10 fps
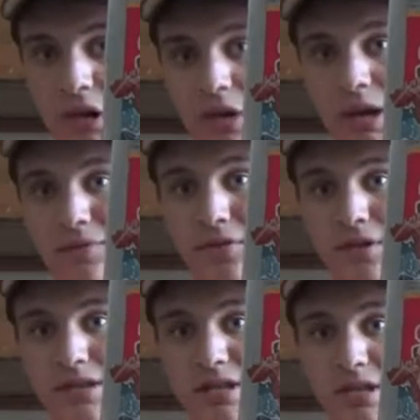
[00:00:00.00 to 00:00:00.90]
rare game for
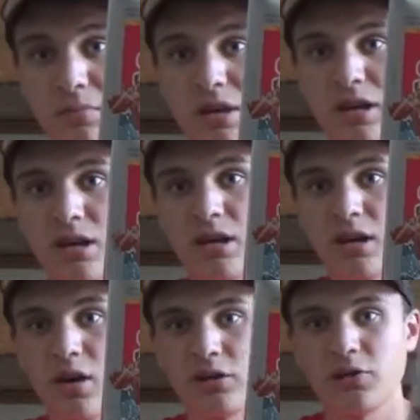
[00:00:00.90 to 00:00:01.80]
the system.
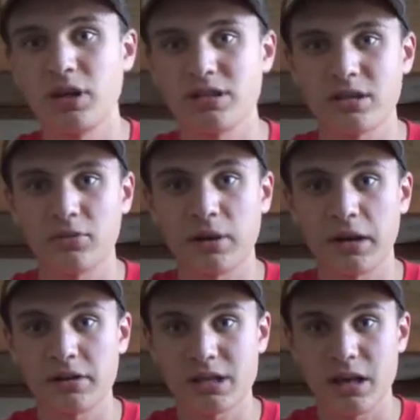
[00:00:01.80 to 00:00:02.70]
Although it isn't the
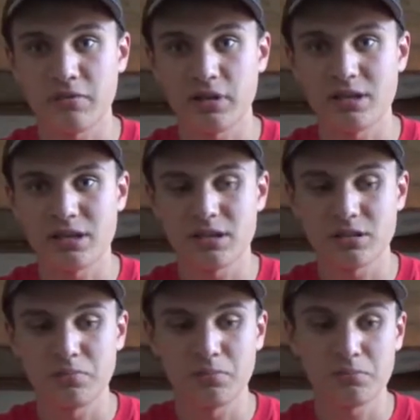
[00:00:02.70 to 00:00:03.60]
rarest game for the
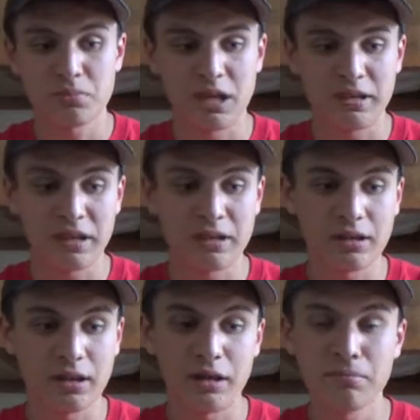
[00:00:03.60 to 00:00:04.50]
system. I
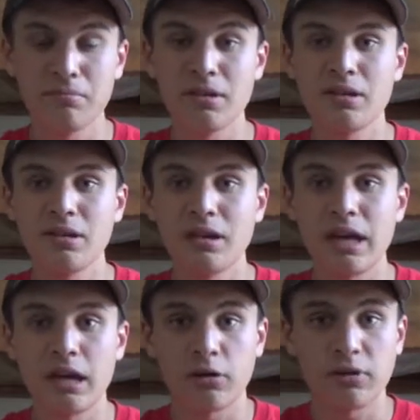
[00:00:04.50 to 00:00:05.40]
think
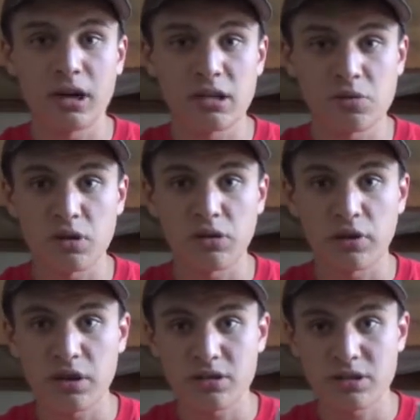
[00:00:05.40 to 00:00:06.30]
Air Raid is one
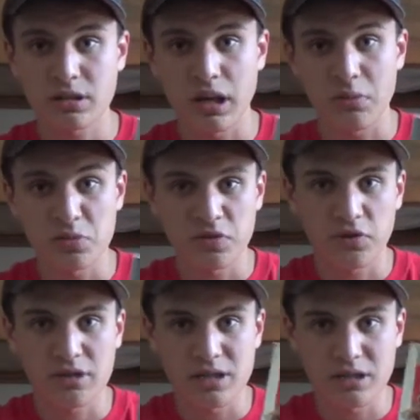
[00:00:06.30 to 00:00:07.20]
of the rarest games
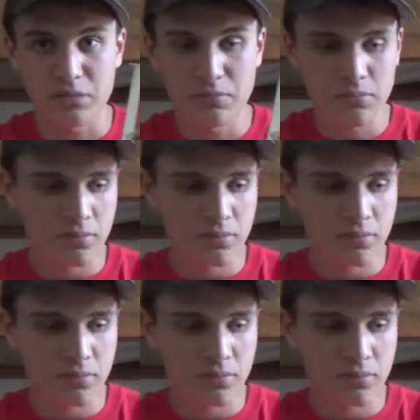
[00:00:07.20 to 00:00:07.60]
for the system.